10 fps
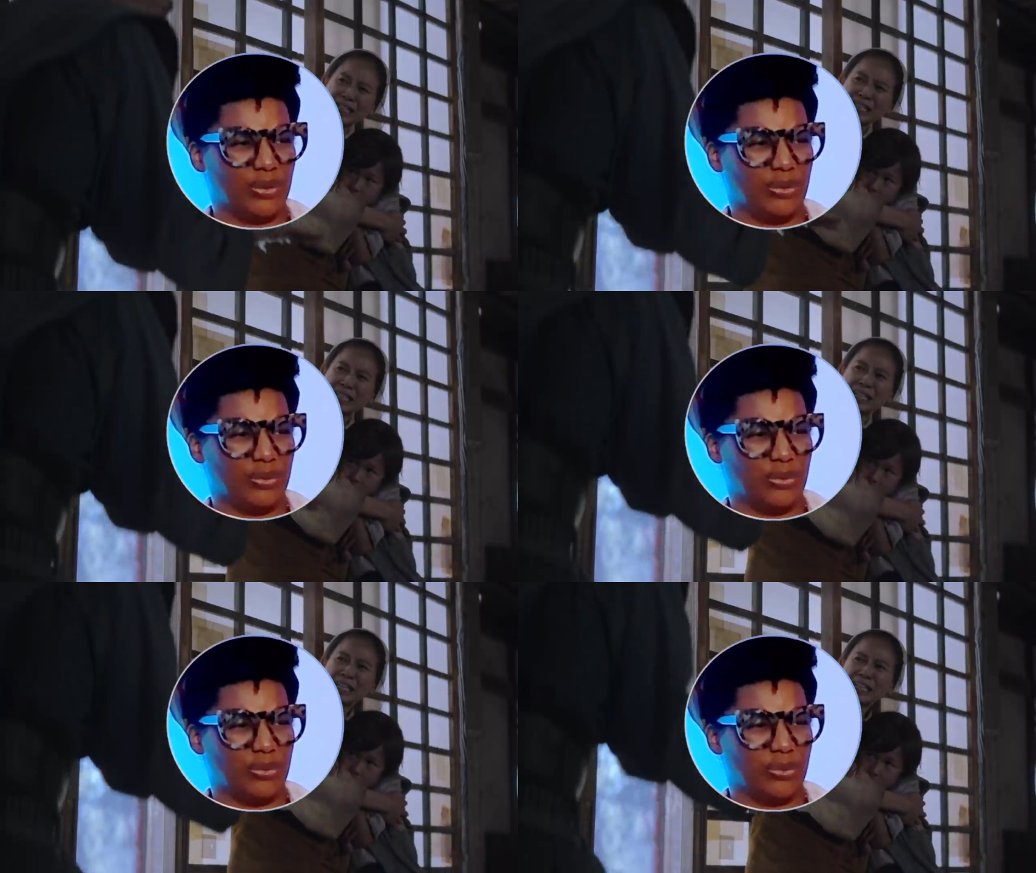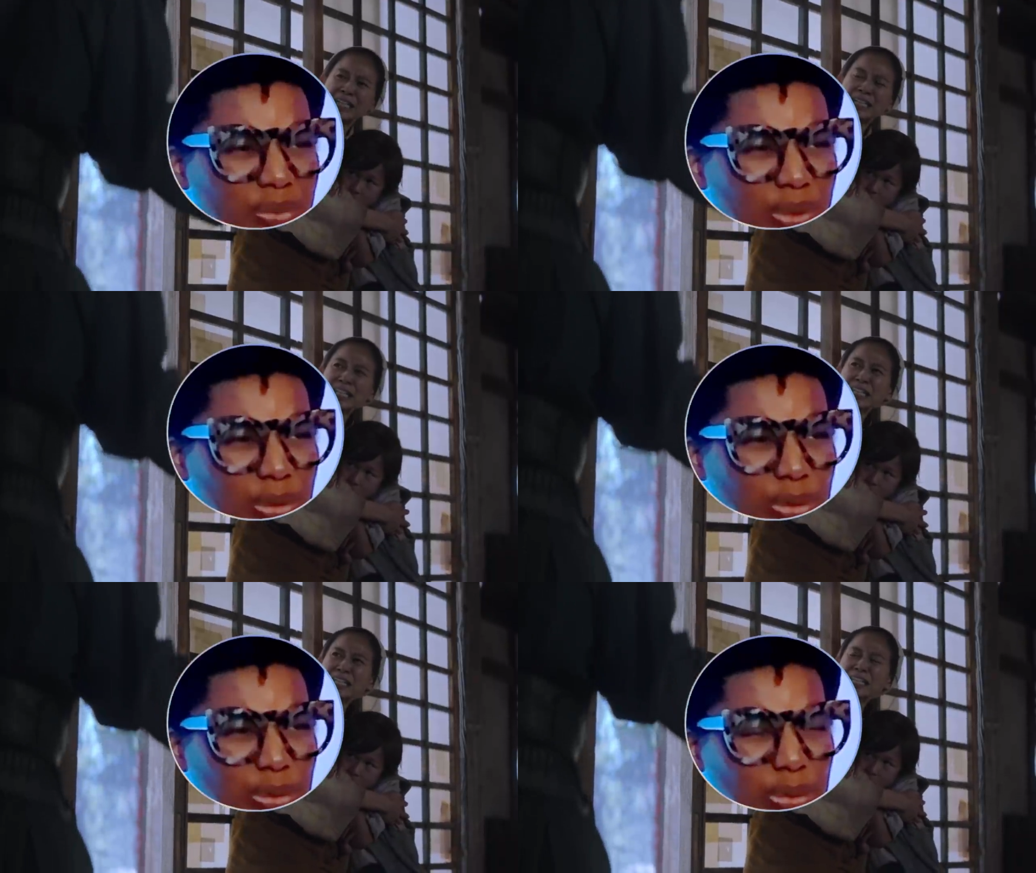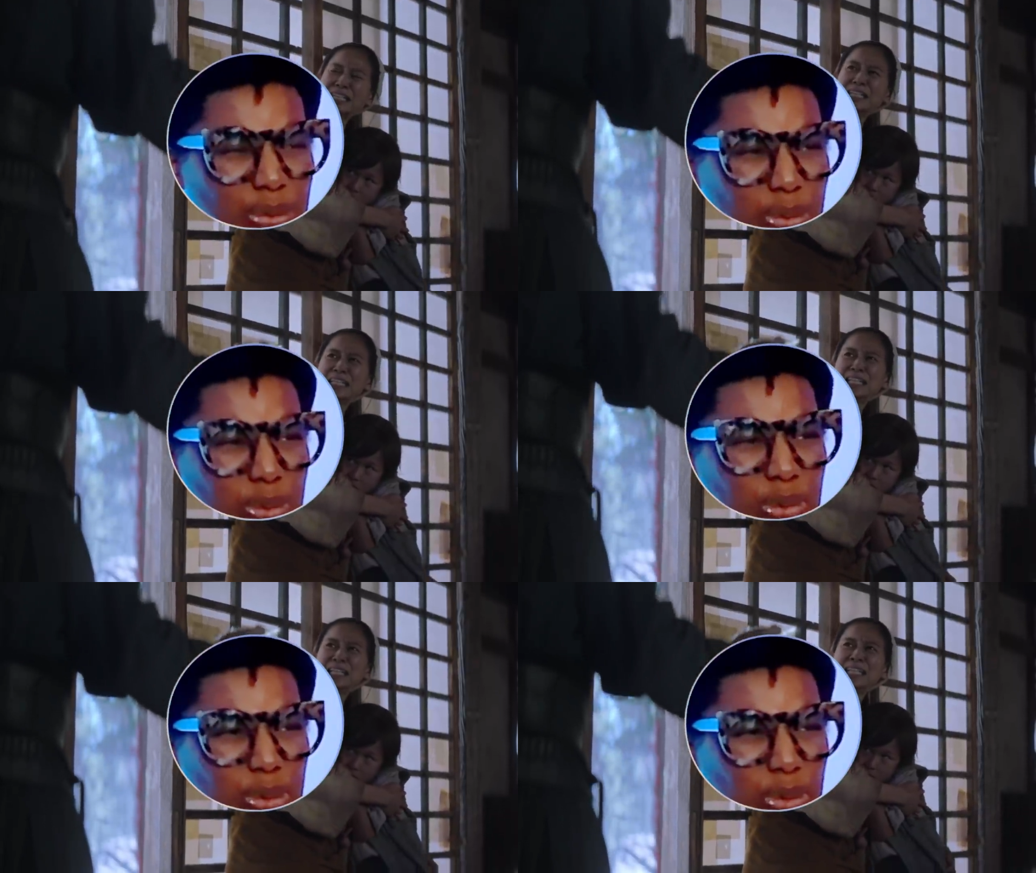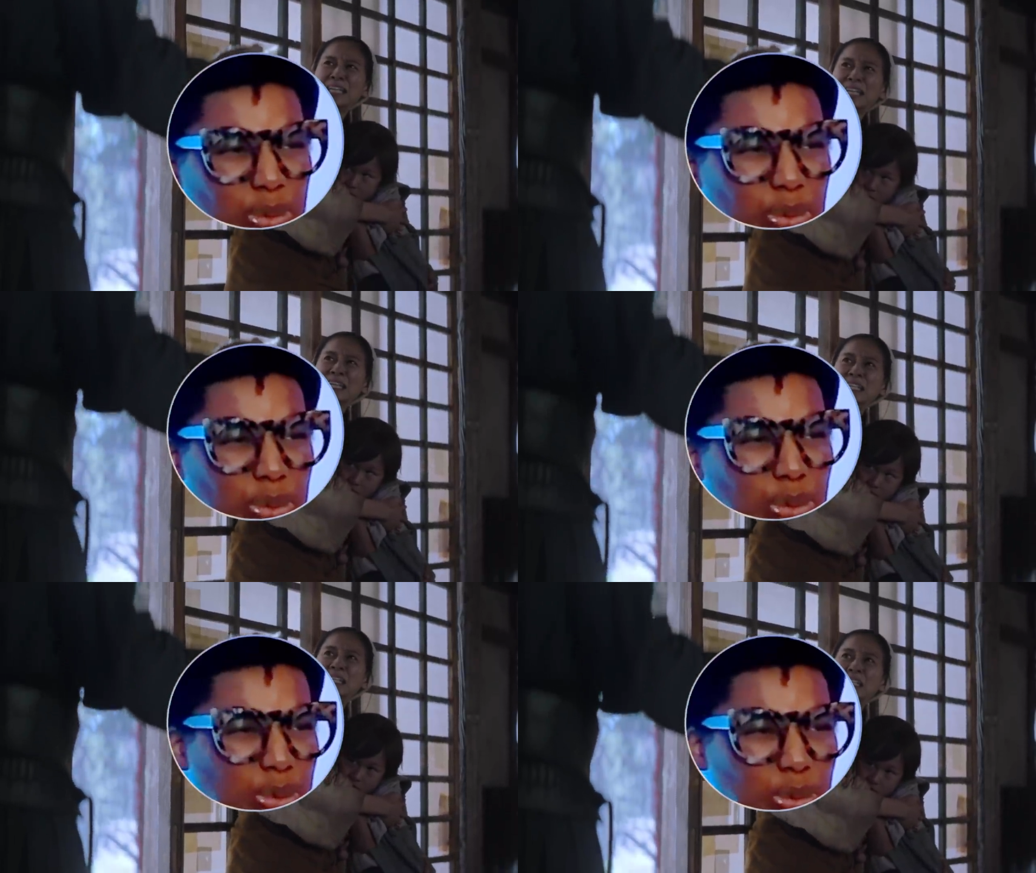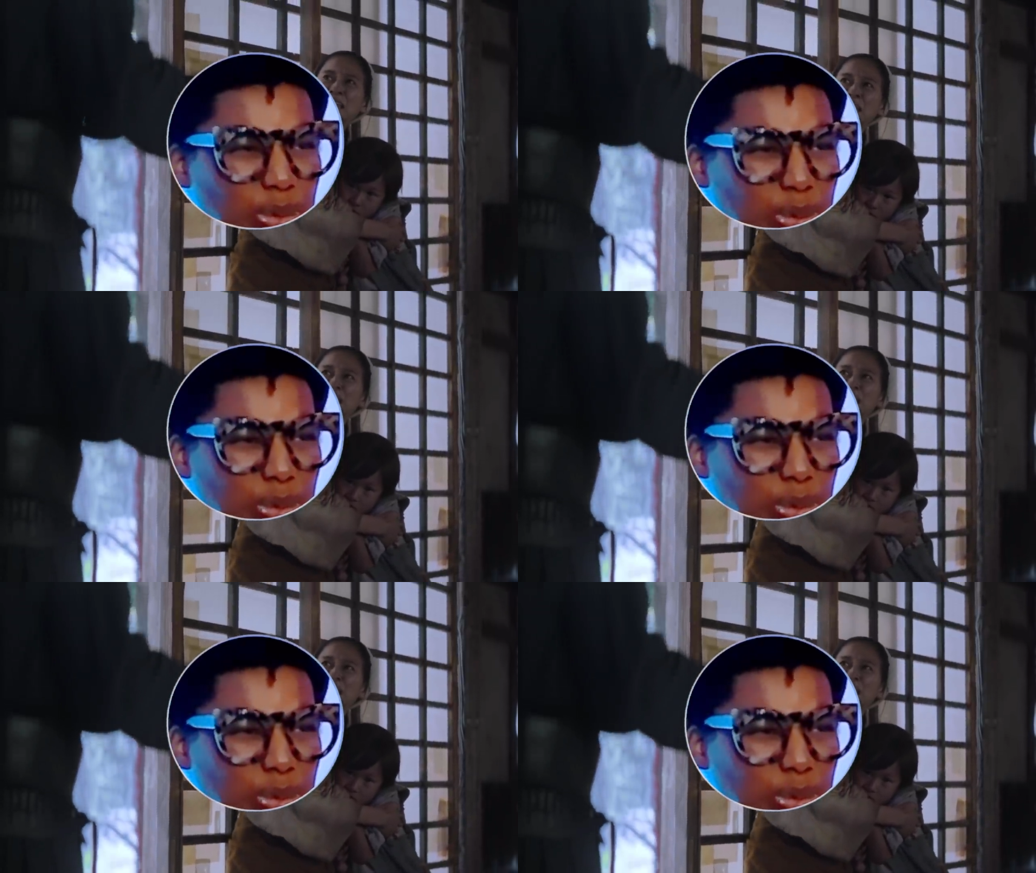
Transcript: Nothing is said.